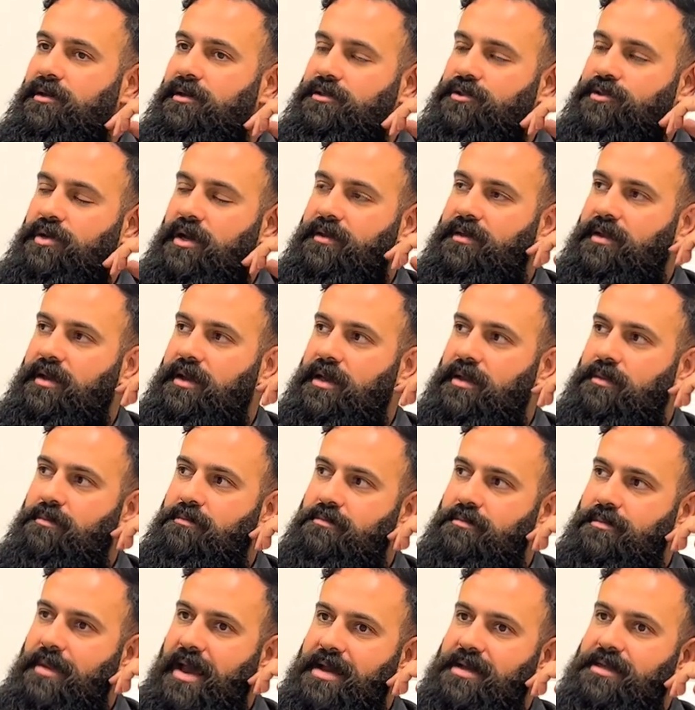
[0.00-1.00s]
So I think it
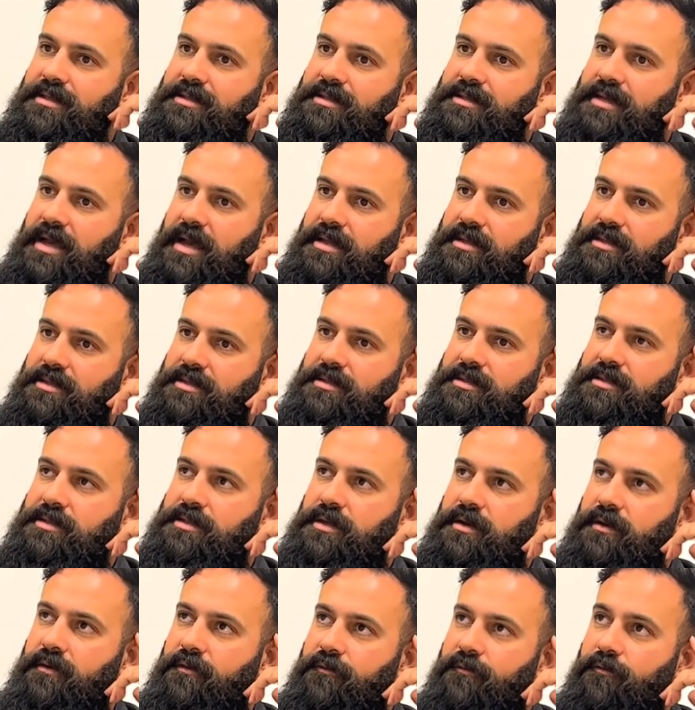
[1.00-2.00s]
makes
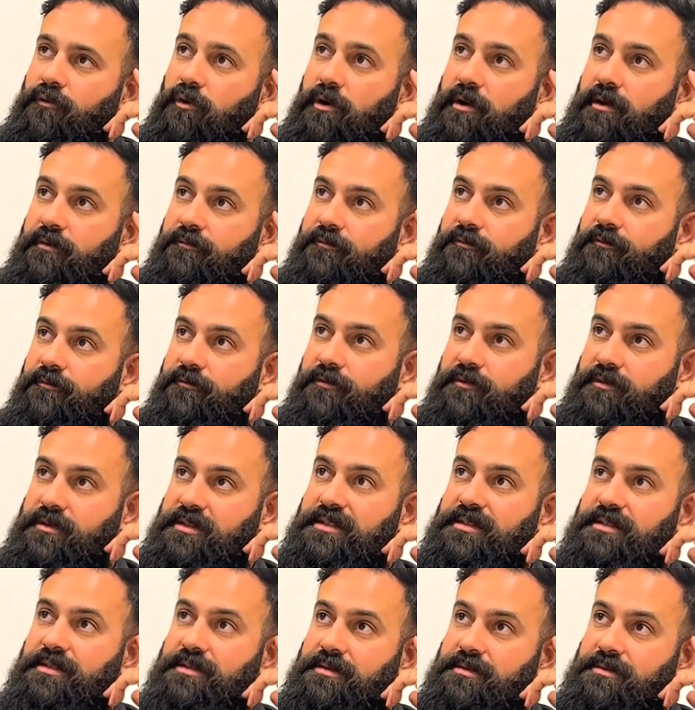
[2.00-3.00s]
sense for
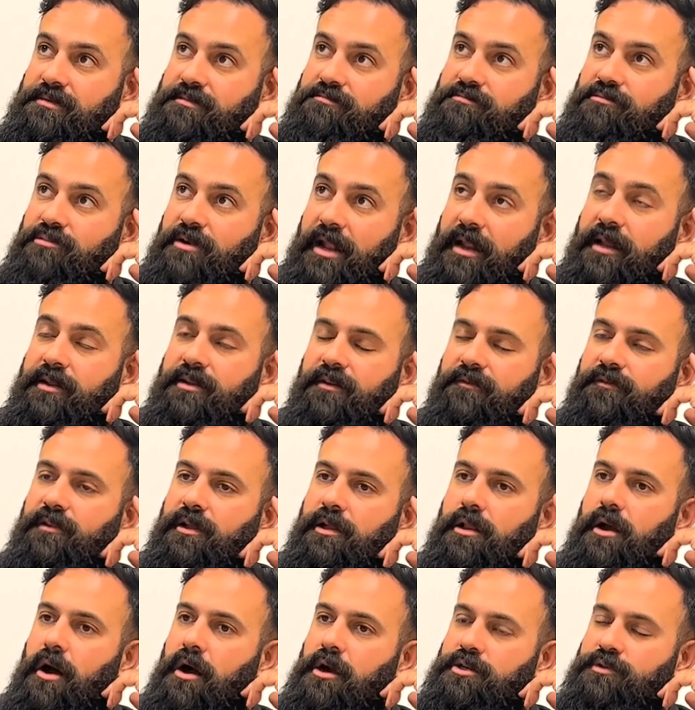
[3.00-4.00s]
relatively
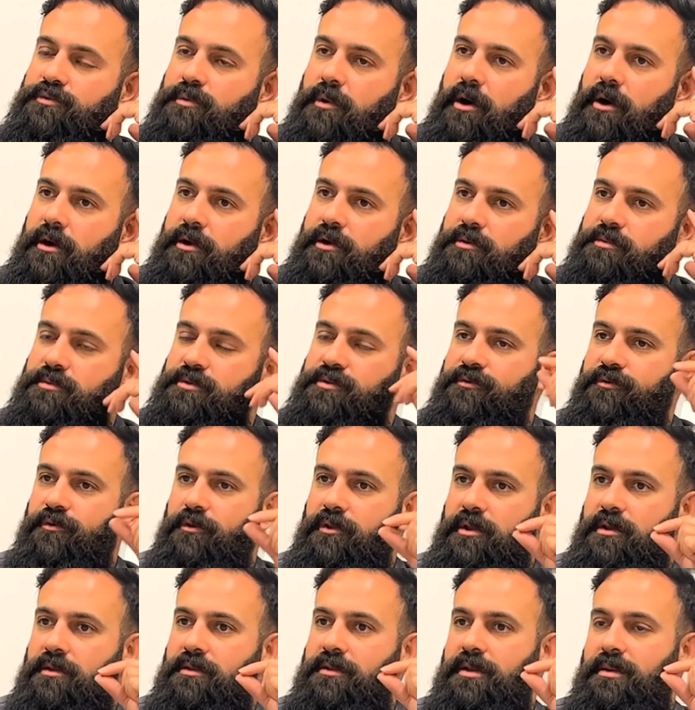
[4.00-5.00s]
large volumes for
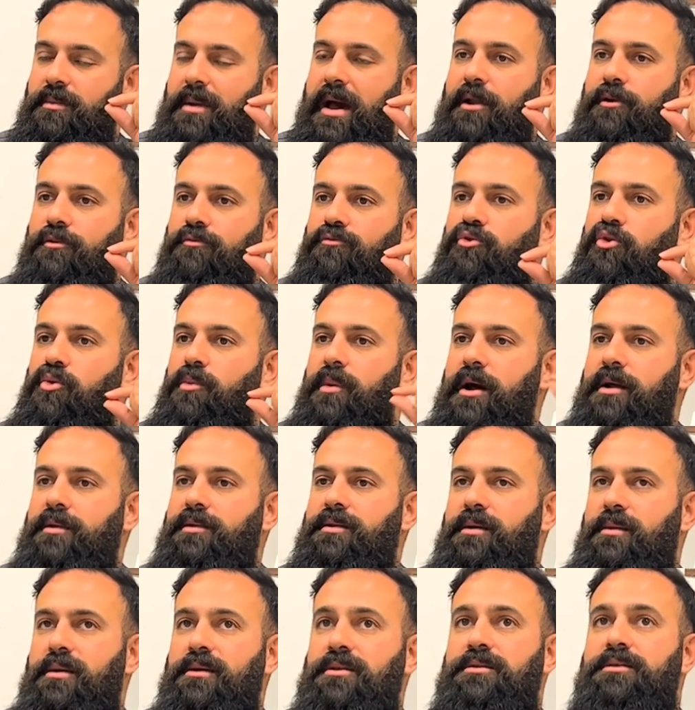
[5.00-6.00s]
the, the amount of robot,
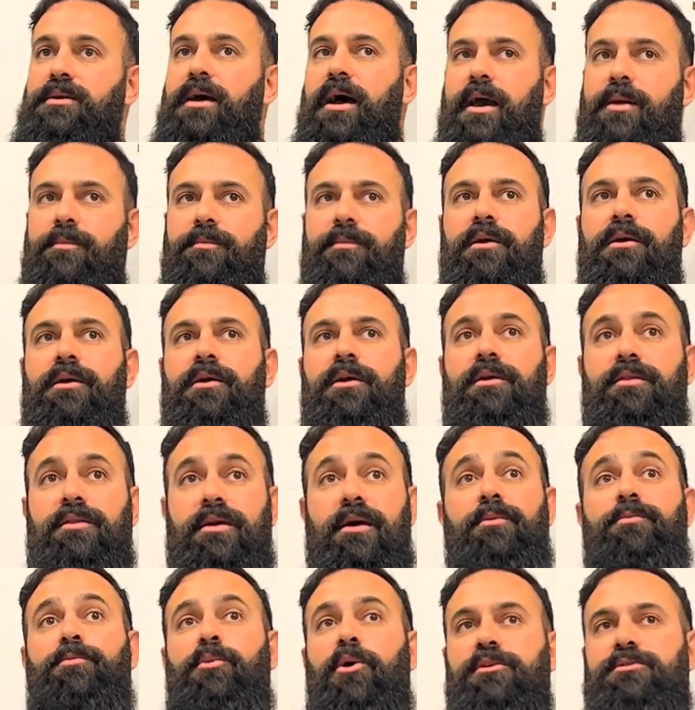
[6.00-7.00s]
the amount of time, the
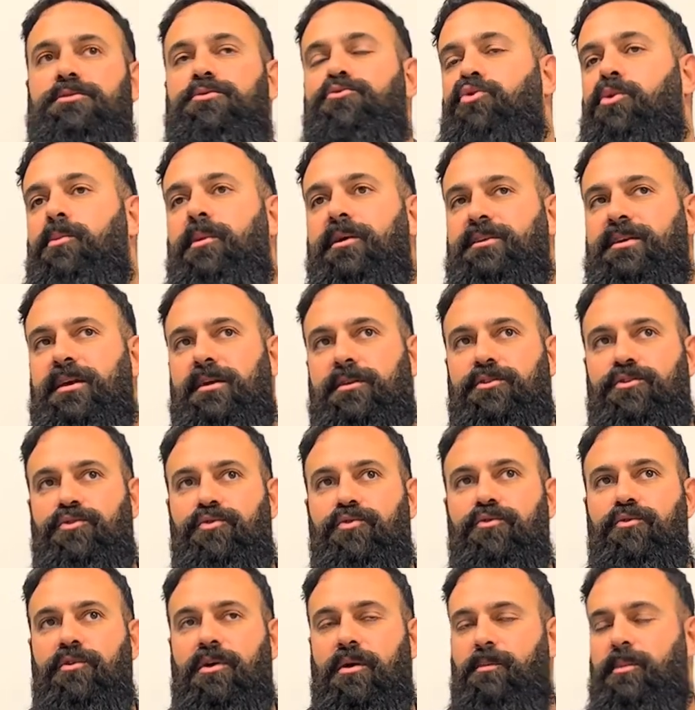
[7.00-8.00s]
amount of parts a robot can
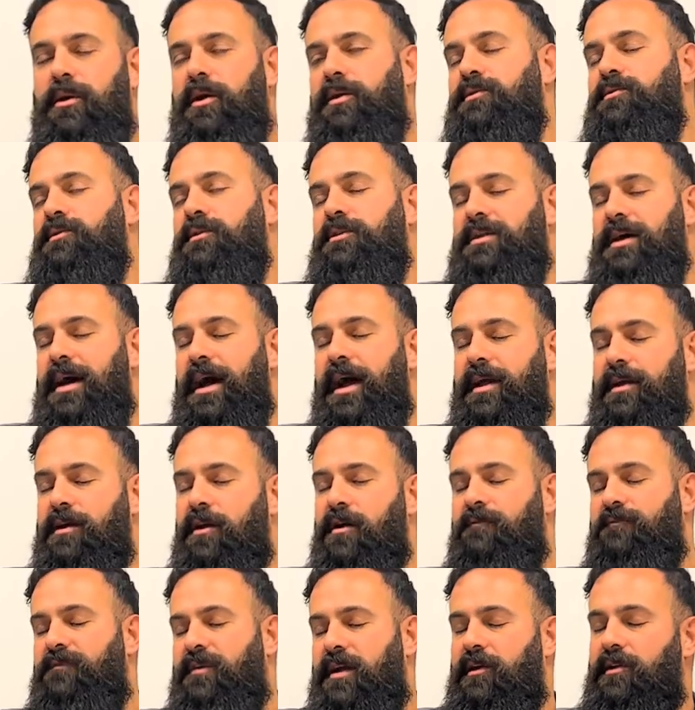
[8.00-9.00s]
do compared to a die
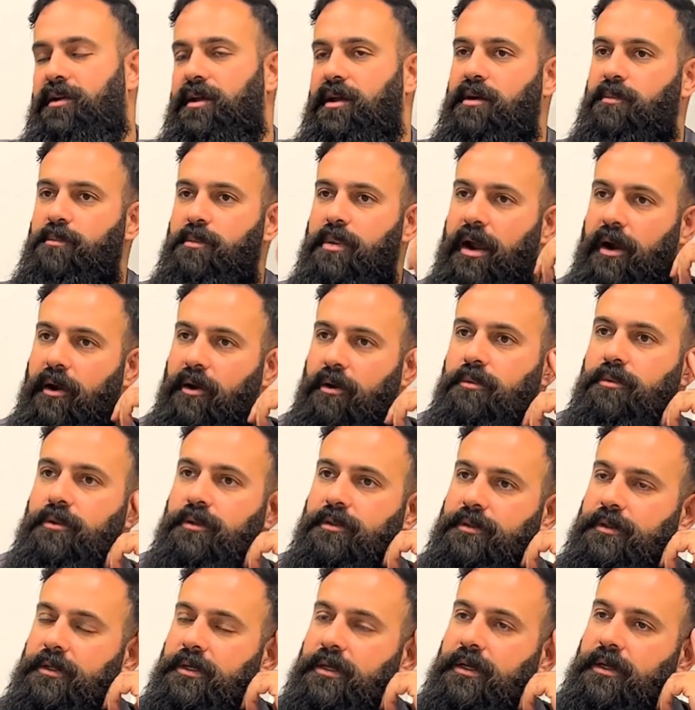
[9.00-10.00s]
are very comparable
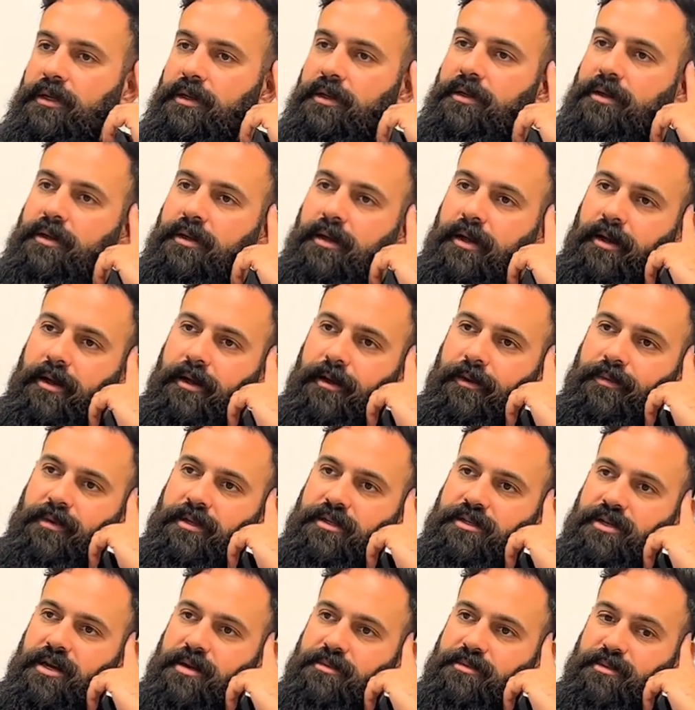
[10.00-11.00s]
um,
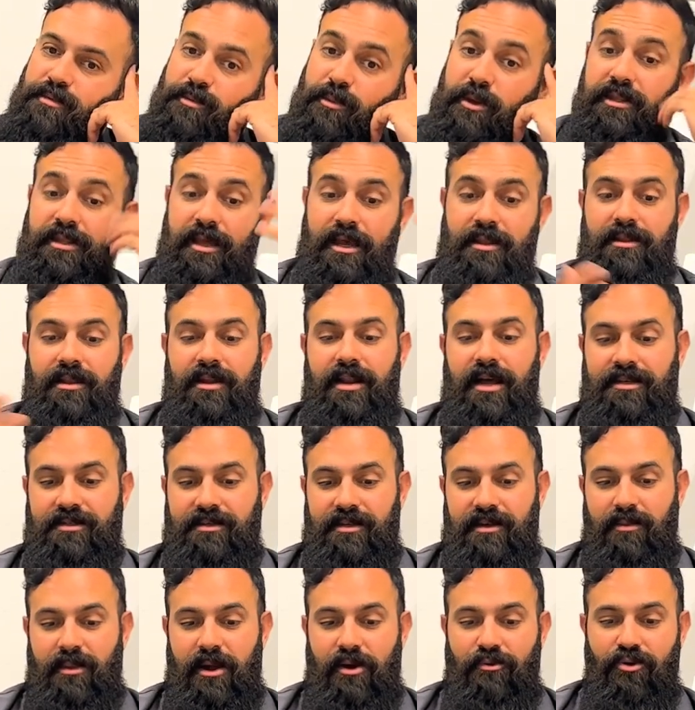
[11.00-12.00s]
in terms. But then the nice
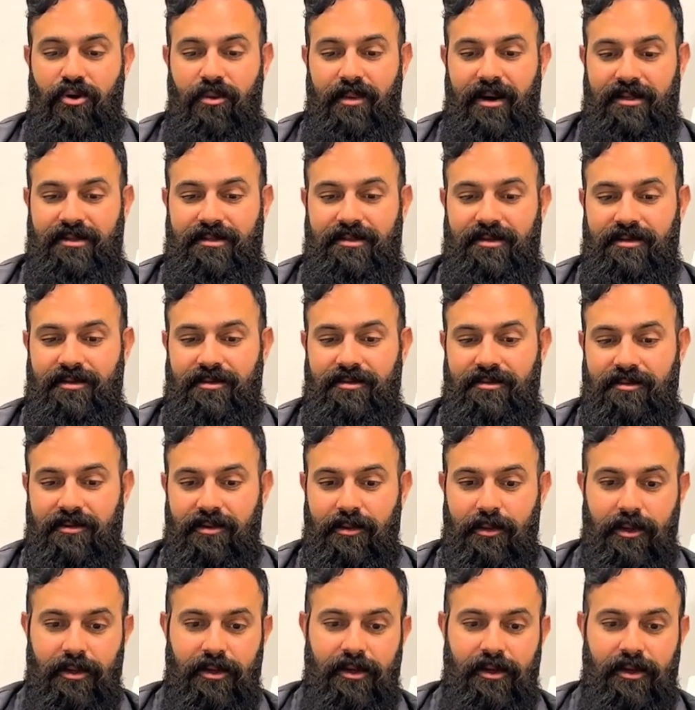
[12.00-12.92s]
thing about robots is,